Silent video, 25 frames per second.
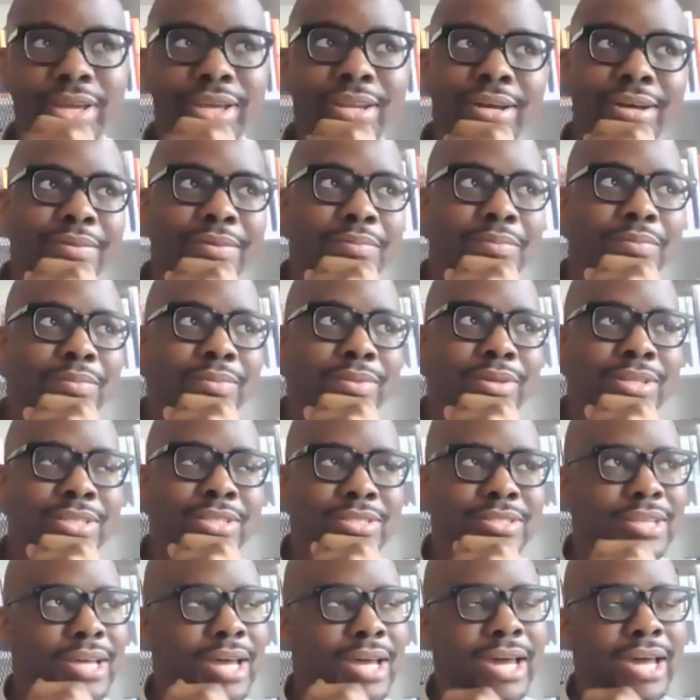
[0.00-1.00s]
Um,
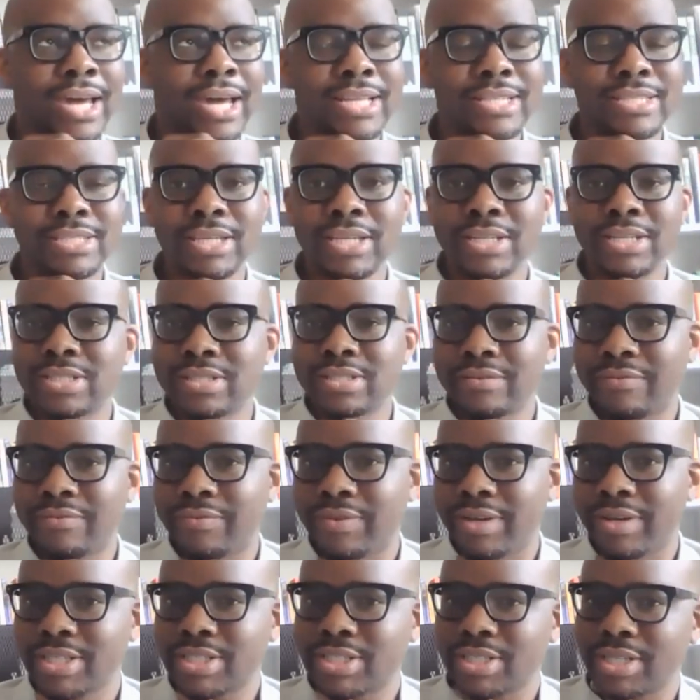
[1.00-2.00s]
it's I, I teach
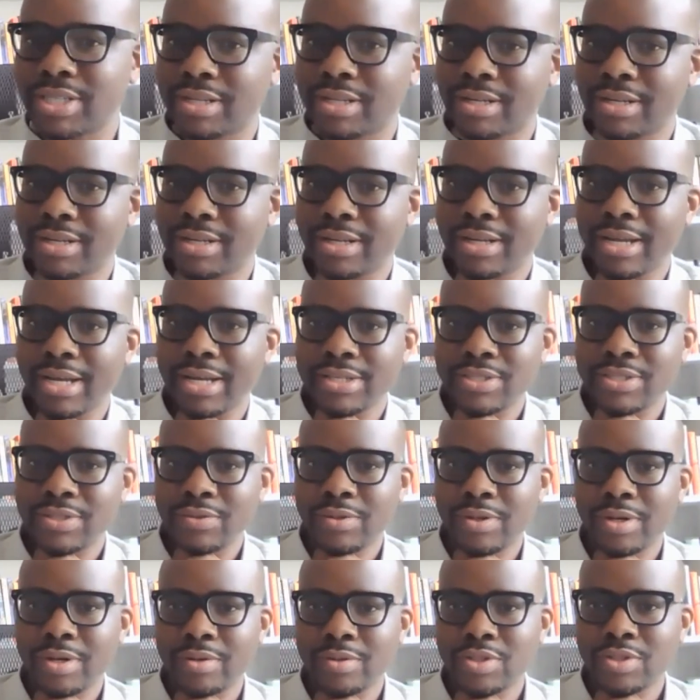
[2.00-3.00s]
fiction, as you
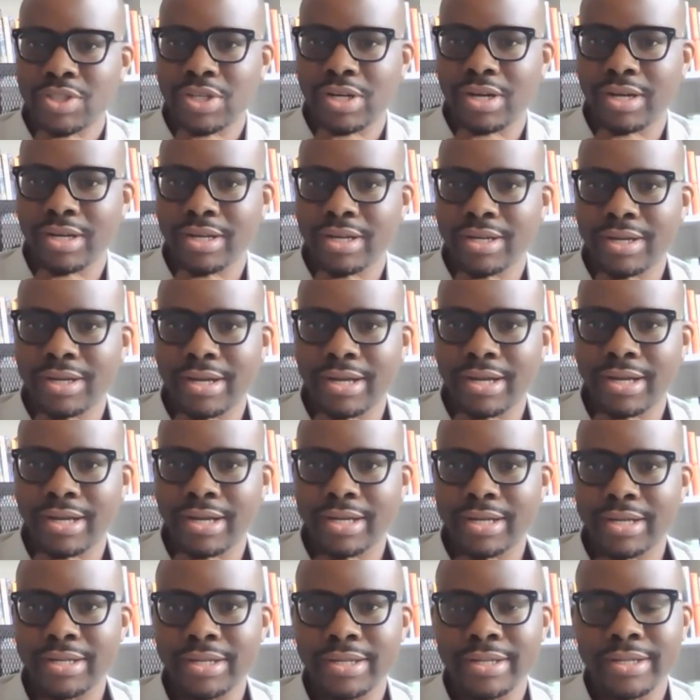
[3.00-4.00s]
know, Chuck,
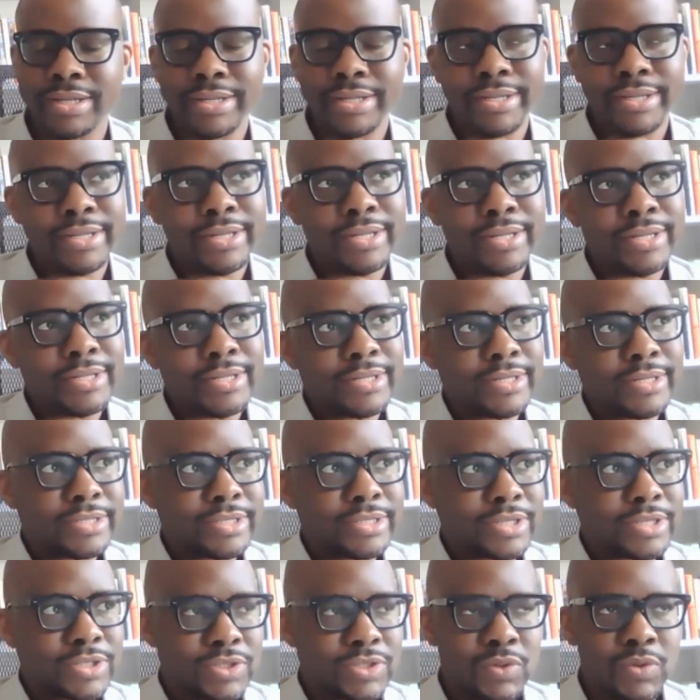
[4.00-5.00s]
uh, to